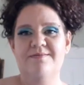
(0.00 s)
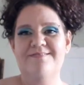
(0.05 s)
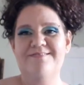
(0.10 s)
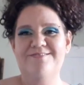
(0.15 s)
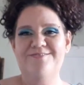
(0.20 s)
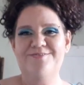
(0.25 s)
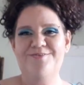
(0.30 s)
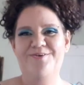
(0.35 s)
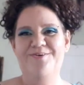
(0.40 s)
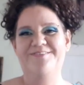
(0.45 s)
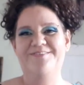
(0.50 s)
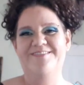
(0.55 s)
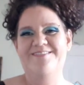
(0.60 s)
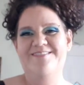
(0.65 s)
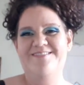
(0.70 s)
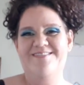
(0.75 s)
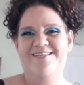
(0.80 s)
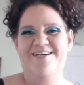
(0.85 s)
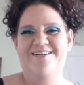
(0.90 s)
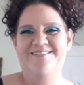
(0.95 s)
the
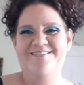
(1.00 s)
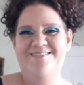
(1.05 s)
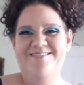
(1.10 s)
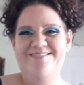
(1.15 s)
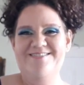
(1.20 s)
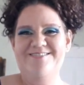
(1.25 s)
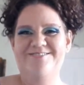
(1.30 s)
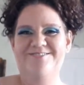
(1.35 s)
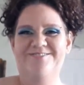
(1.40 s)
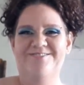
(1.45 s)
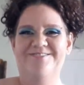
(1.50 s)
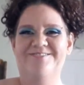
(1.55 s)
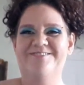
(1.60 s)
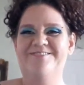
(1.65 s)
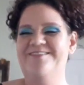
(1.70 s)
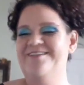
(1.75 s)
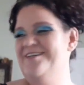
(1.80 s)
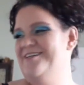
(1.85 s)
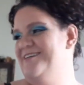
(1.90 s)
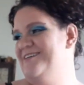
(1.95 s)
toilets at school.
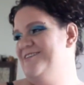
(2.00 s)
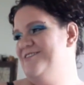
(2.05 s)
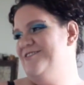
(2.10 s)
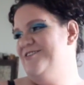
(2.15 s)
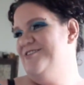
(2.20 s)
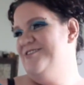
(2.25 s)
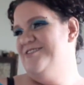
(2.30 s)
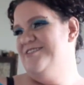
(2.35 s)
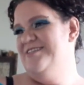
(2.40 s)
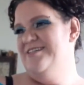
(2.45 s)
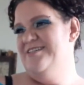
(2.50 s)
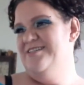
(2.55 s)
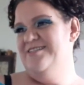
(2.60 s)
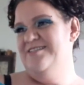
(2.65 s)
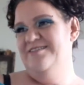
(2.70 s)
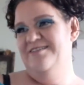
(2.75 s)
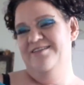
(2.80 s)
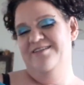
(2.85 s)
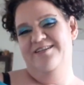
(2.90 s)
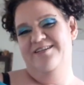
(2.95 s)
She says
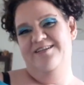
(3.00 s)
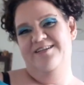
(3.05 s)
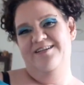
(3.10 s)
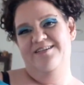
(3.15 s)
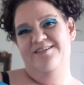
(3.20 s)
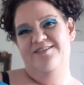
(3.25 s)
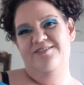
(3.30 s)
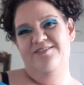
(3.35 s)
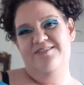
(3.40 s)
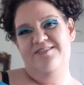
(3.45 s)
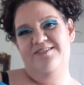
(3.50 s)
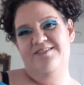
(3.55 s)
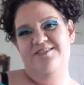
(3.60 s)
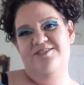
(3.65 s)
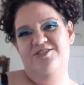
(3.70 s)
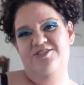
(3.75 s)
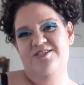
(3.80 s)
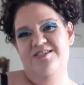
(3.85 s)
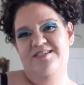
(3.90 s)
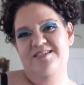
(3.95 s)

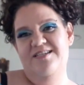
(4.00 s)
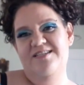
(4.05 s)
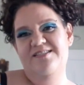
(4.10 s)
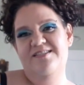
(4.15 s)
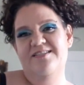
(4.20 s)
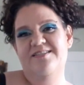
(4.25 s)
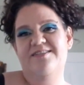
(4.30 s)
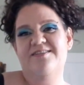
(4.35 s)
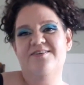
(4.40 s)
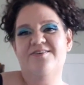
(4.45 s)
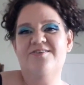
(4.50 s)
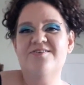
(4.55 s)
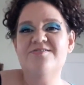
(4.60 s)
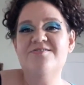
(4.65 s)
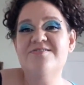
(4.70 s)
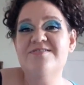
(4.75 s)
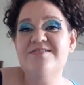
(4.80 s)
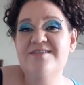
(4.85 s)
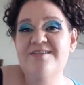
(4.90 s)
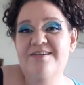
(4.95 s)
that the
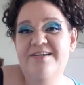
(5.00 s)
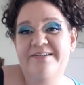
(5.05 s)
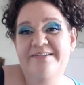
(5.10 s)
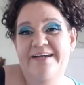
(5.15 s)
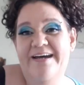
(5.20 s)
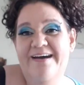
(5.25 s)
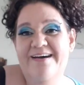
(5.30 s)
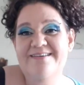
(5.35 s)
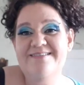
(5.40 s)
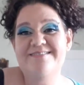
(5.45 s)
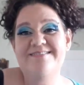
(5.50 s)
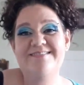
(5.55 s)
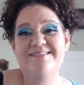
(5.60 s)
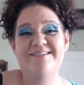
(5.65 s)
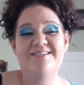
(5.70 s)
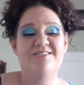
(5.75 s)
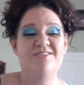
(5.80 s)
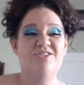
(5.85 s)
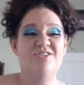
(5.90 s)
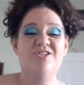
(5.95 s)
girls there are nasty
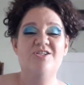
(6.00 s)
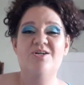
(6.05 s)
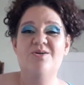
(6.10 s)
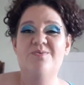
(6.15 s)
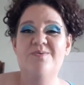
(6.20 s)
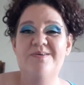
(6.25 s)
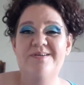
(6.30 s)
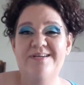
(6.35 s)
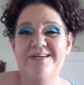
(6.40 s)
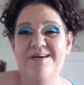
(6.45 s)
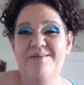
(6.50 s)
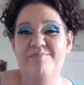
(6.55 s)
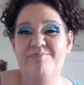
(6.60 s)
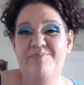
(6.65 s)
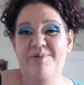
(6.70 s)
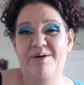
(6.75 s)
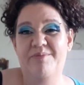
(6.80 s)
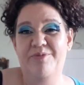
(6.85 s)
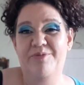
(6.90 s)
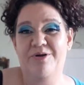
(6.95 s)
and she don't want to get
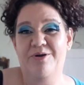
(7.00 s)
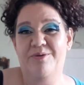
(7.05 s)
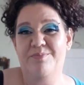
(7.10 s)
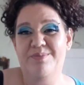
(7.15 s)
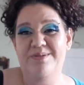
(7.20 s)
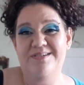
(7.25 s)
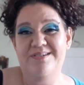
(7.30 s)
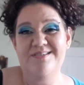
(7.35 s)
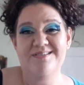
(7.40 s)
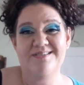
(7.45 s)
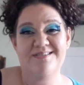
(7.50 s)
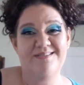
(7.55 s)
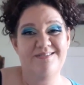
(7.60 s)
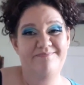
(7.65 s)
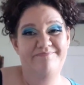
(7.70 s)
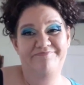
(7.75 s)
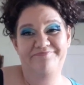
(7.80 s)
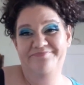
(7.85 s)
bum herpes.